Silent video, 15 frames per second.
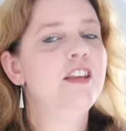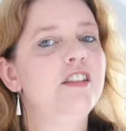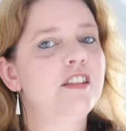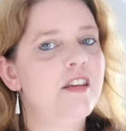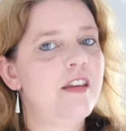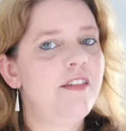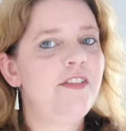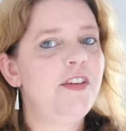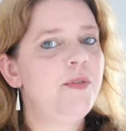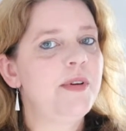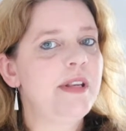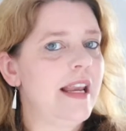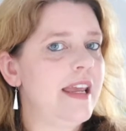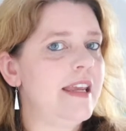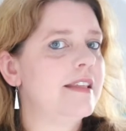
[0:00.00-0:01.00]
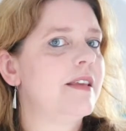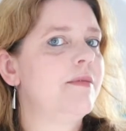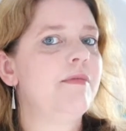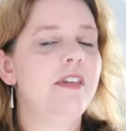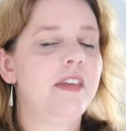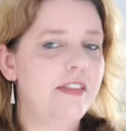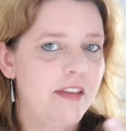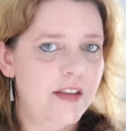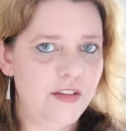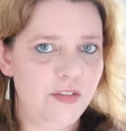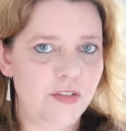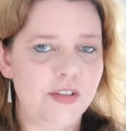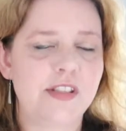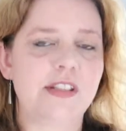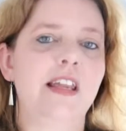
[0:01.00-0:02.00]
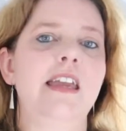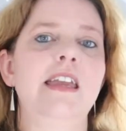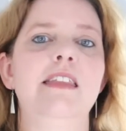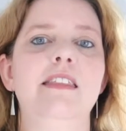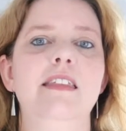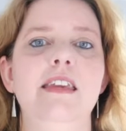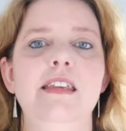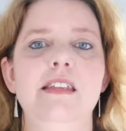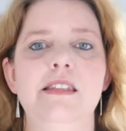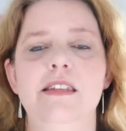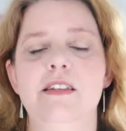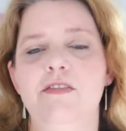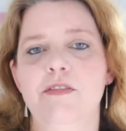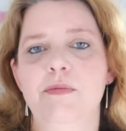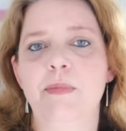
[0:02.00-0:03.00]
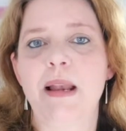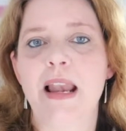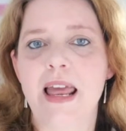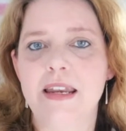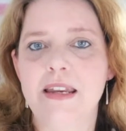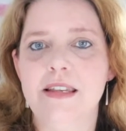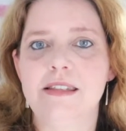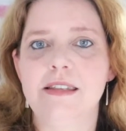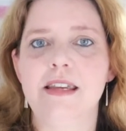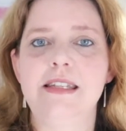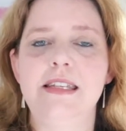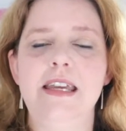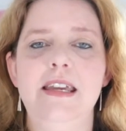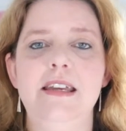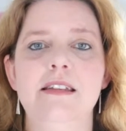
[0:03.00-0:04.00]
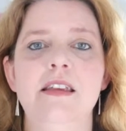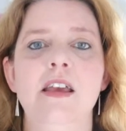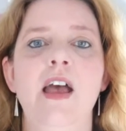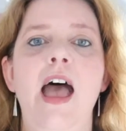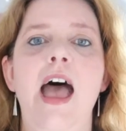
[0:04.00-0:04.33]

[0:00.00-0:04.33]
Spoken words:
So if you would like something that looks like these different planners I did,